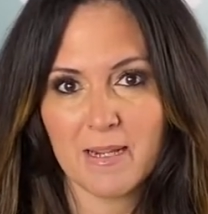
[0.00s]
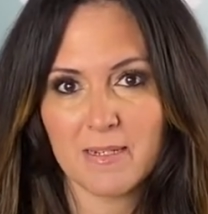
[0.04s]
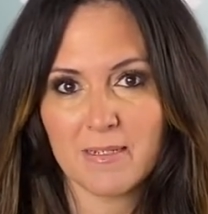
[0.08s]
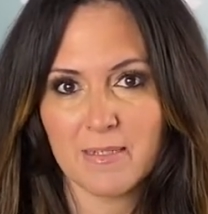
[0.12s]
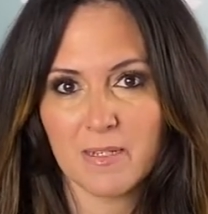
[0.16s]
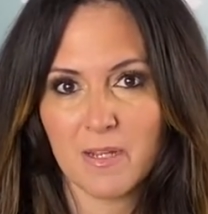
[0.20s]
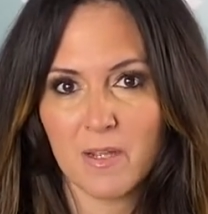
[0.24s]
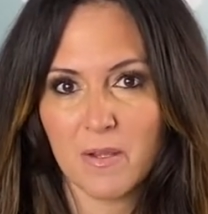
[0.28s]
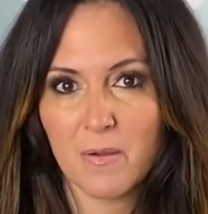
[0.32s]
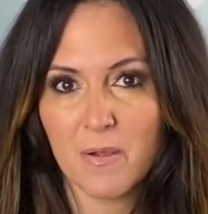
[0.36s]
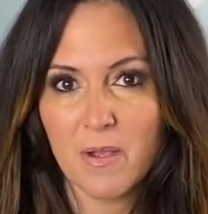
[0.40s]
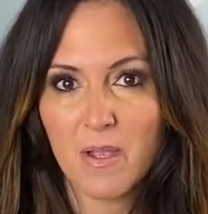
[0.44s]

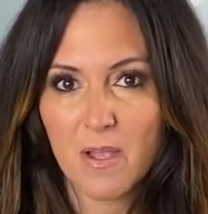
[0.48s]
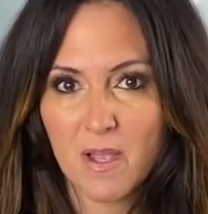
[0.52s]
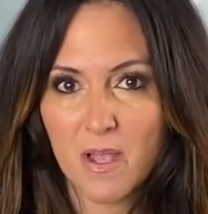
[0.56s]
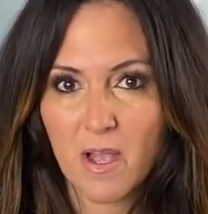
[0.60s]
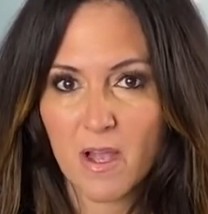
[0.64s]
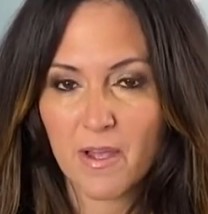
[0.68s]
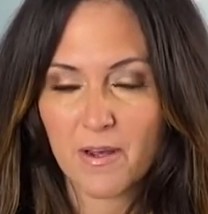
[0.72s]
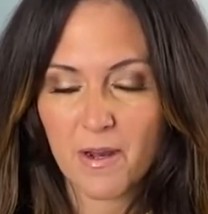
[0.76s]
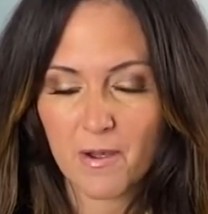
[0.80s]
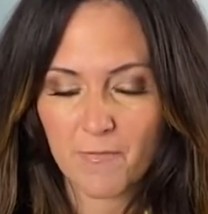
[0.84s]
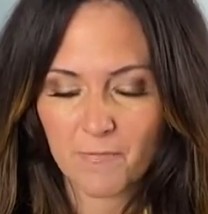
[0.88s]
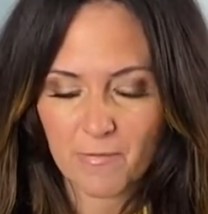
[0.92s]
So
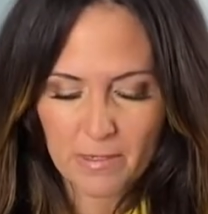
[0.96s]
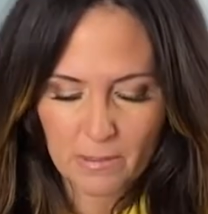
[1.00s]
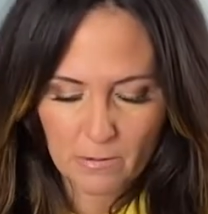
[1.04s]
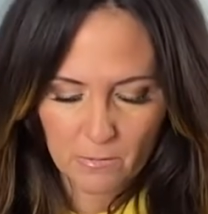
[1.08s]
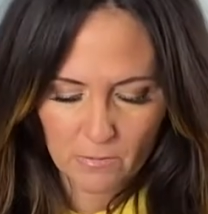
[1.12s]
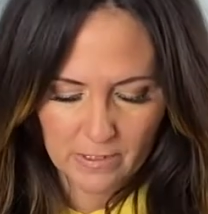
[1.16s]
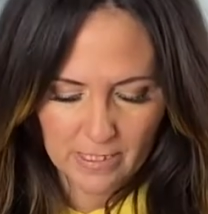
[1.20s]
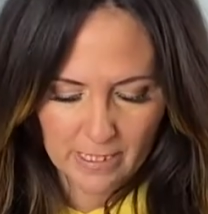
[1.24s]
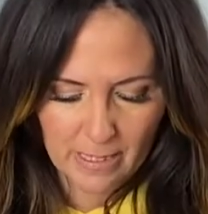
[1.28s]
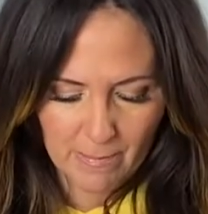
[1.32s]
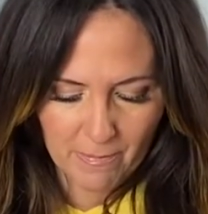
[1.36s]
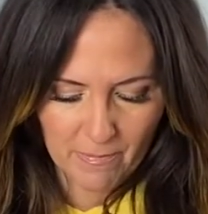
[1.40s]
another little
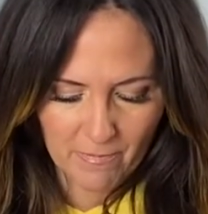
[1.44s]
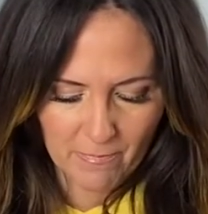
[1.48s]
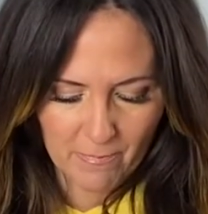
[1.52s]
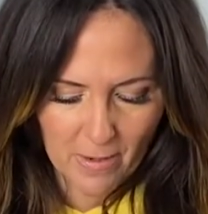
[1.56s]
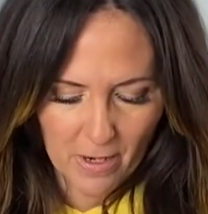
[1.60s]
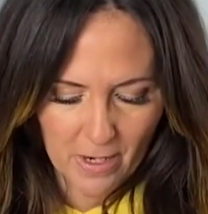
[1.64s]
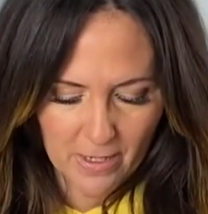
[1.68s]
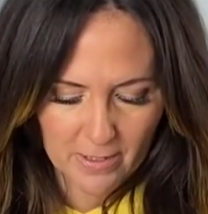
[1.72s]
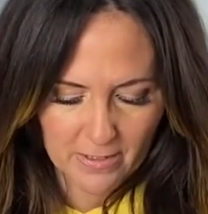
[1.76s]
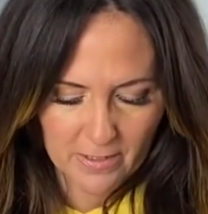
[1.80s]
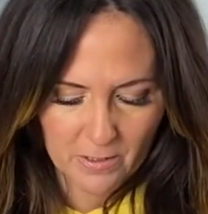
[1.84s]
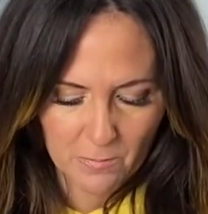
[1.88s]
tip of
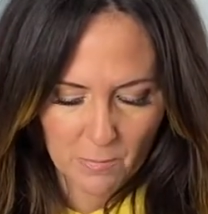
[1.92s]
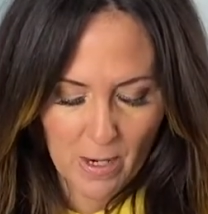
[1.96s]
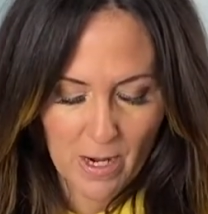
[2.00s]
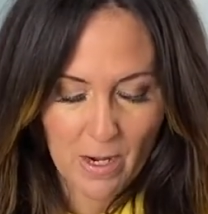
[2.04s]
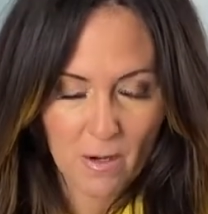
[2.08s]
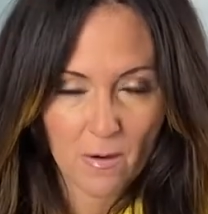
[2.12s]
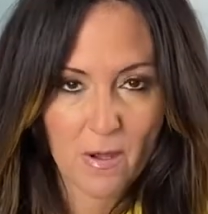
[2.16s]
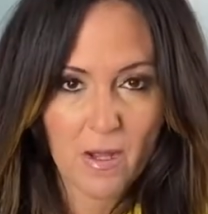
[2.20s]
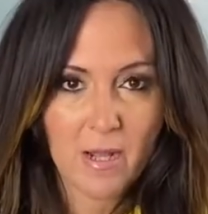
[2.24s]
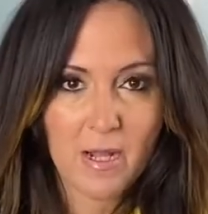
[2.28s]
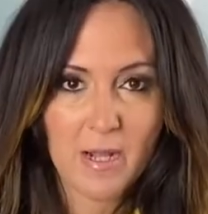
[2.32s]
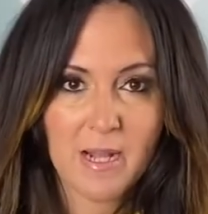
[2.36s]
mine as well.